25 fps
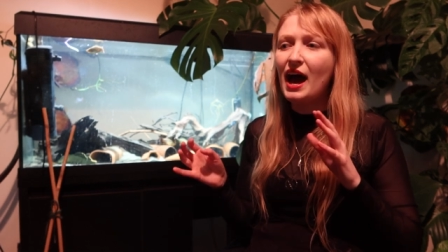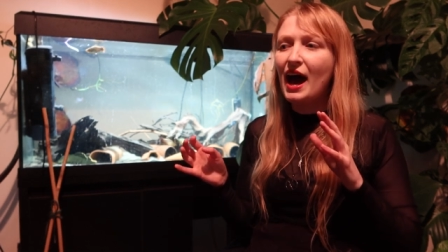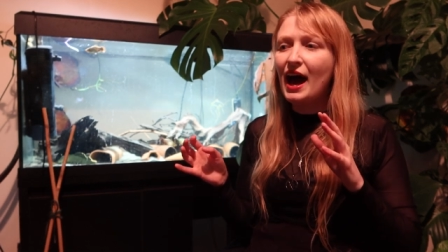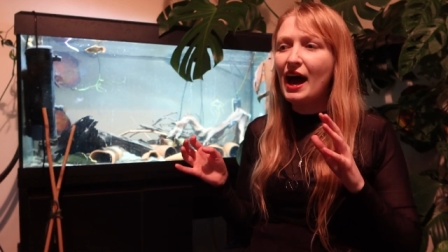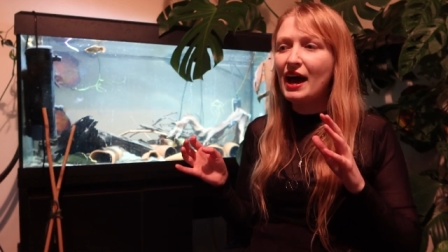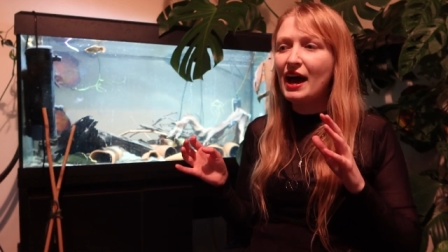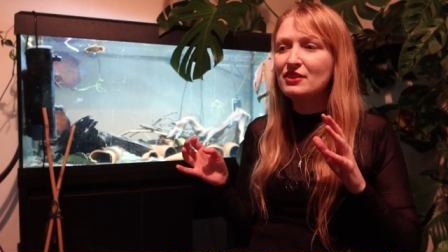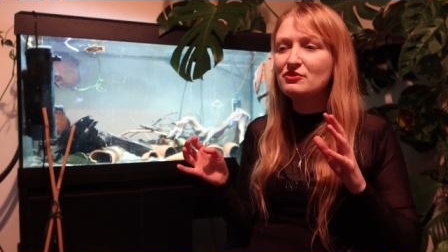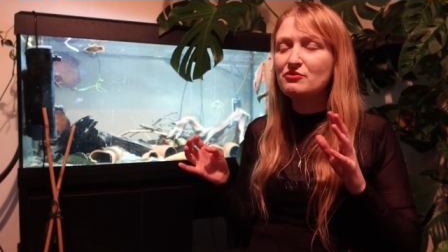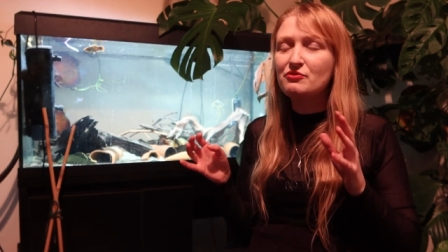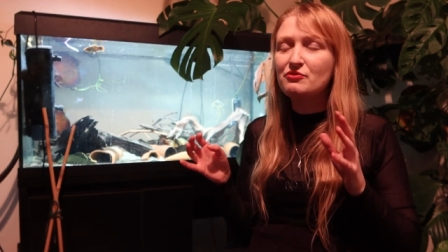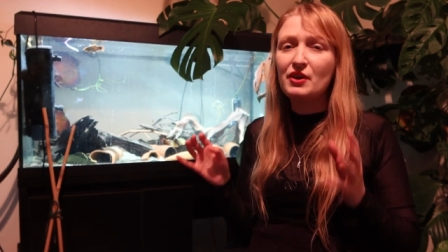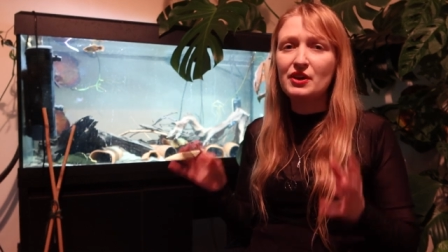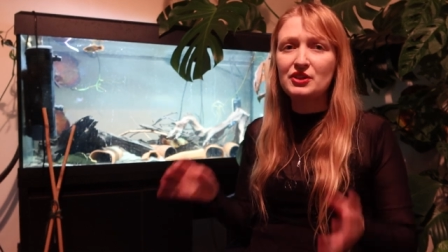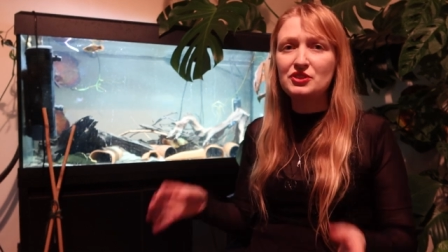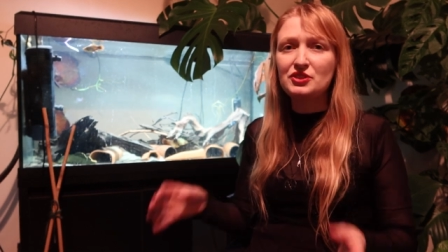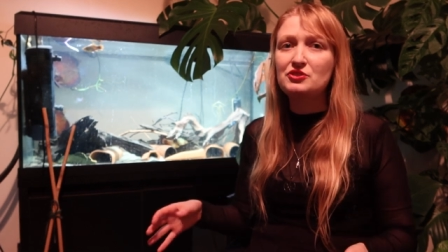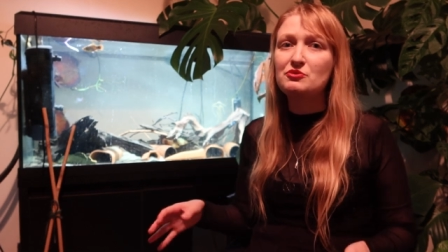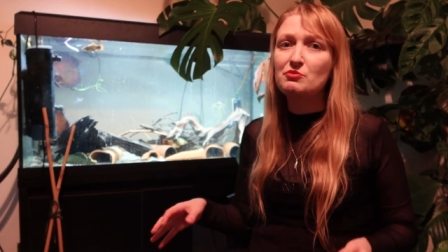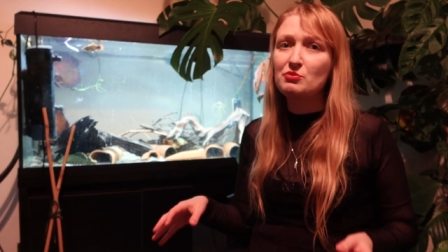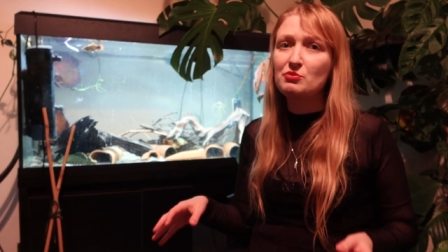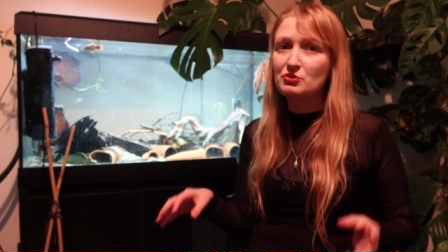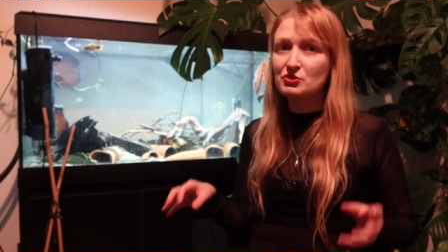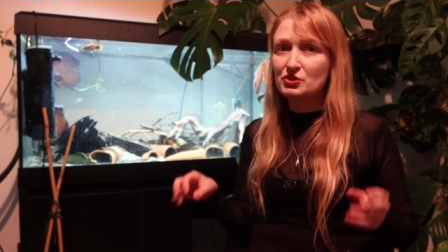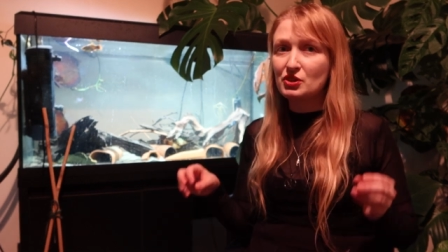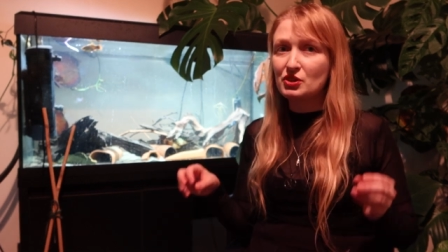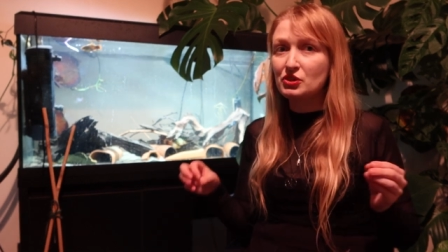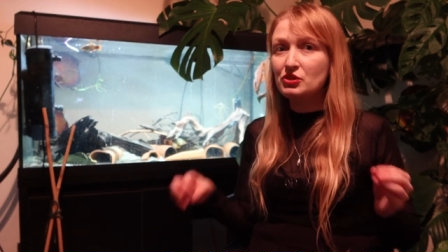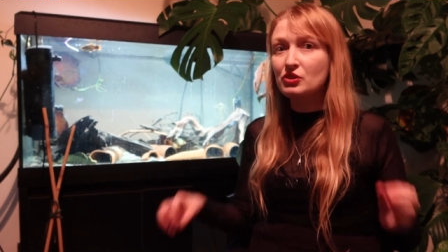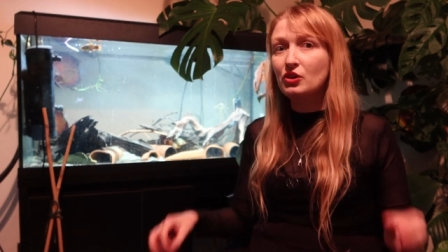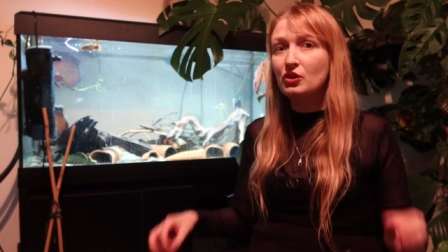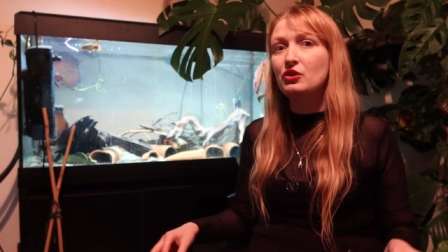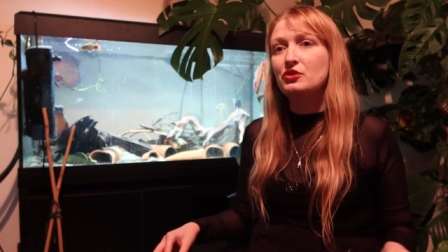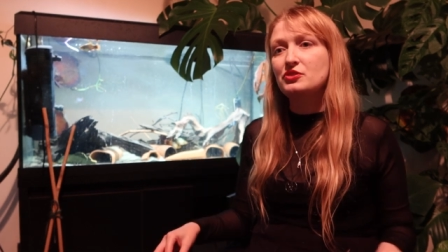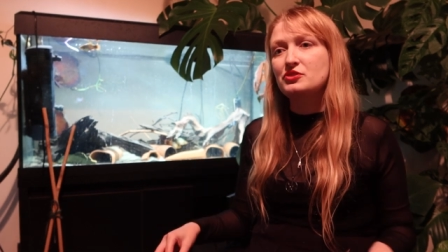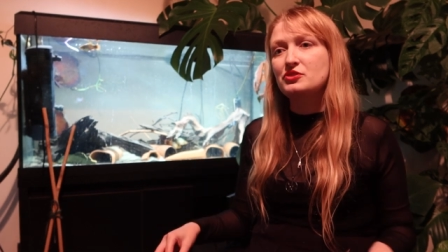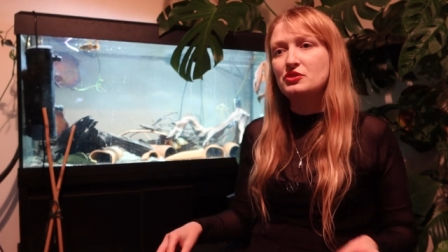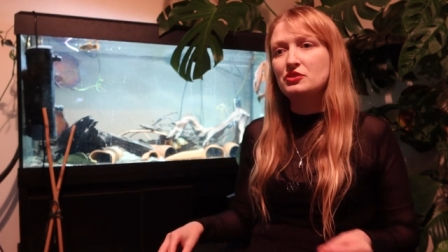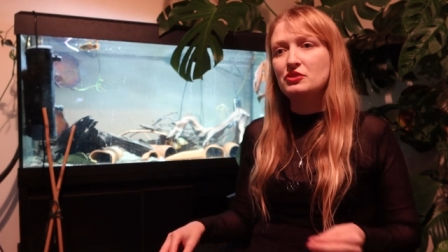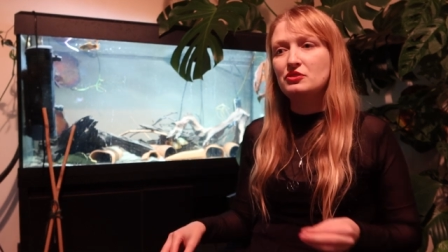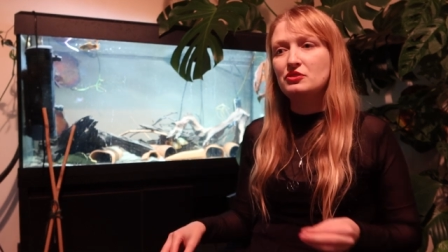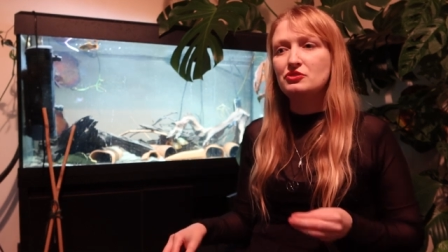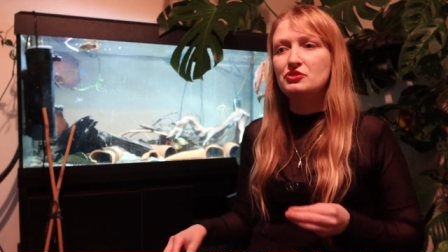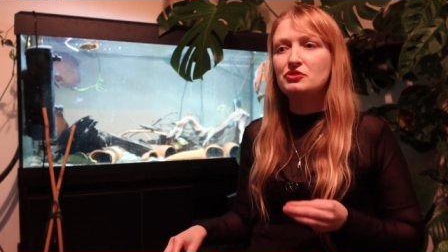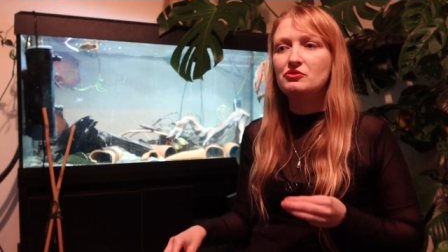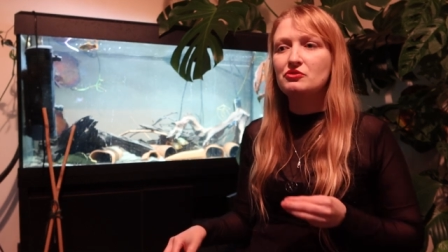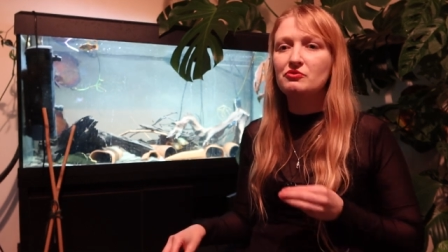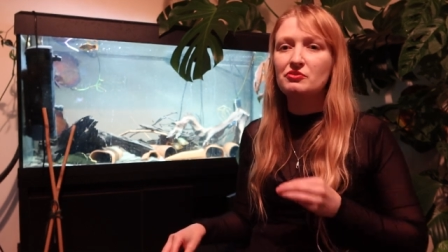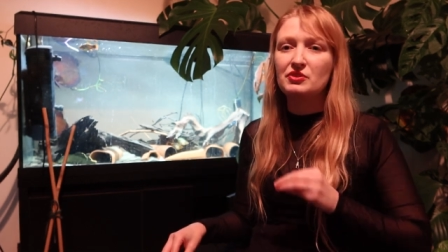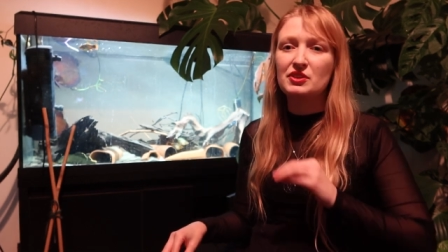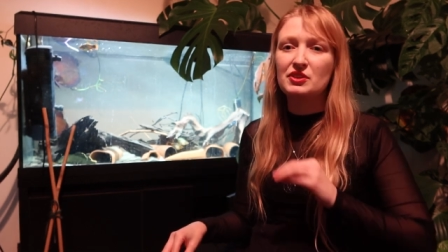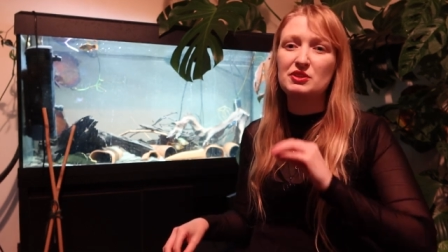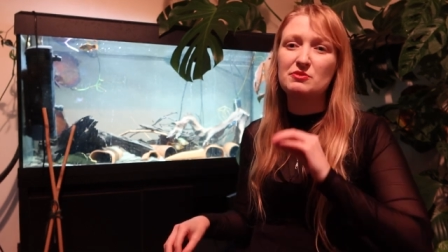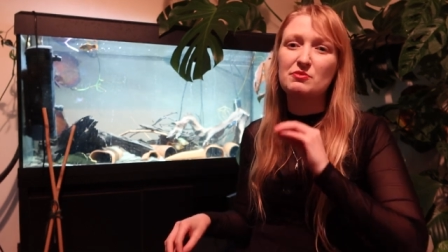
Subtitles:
And vegetables are not a solution for